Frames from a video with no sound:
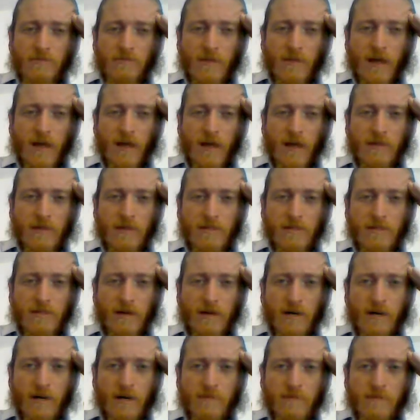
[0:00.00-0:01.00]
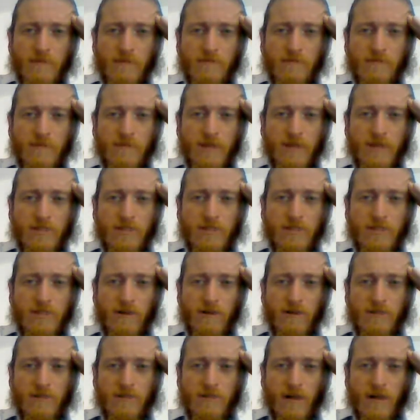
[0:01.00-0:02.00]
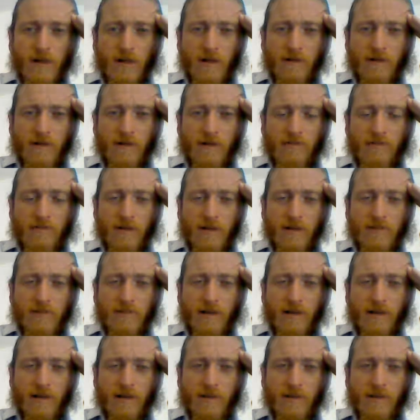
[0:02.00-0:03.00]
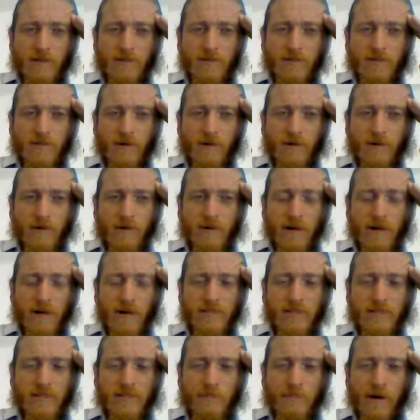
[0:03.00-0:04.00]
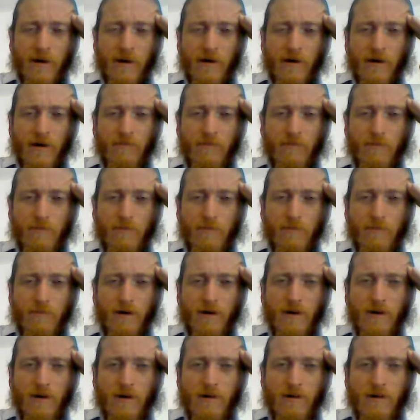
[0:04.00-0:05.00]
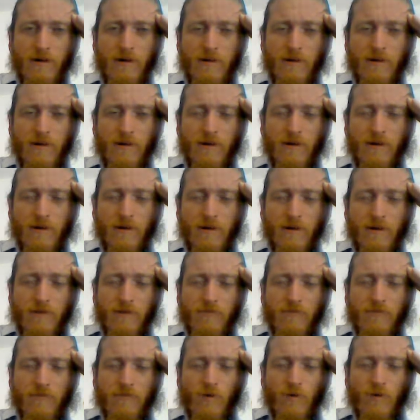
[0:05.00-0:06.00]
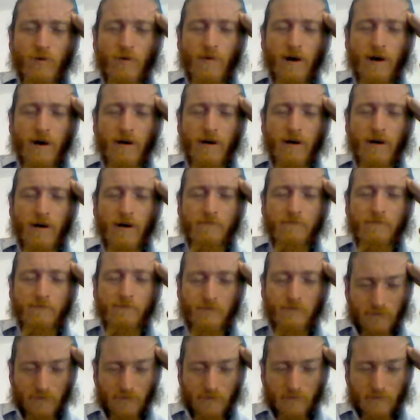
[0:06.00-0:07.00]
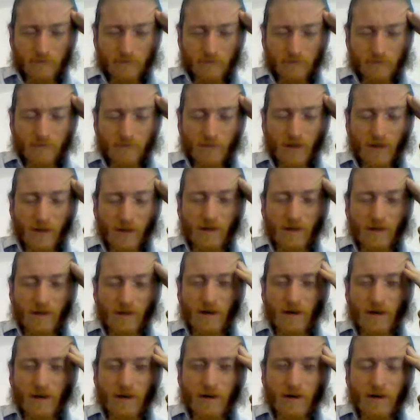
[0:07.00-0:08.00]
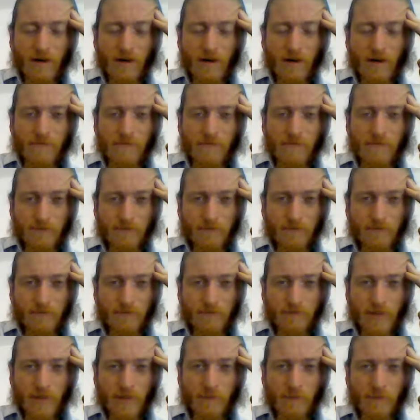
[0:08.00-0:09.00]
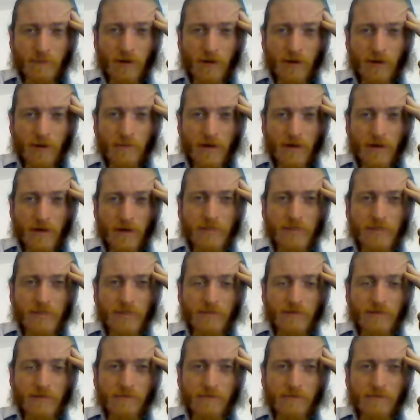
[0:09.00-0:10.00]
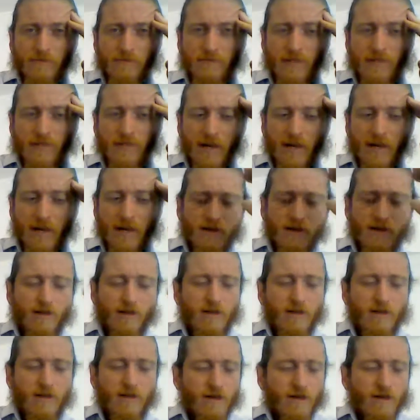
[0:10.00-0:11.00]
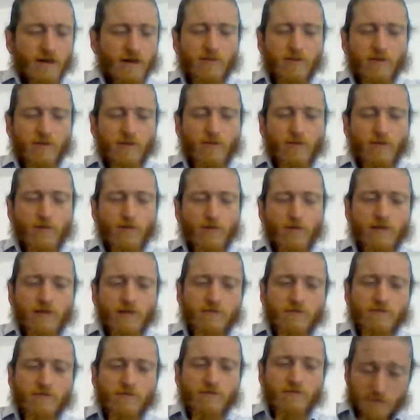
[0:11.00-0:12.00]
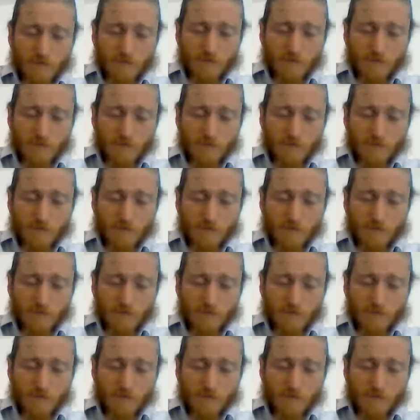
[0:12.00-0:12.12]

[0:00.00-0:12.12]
And in general, there's a lot of exciting things going on. I just got back from Uman, the pilgrimage site for the Breslov.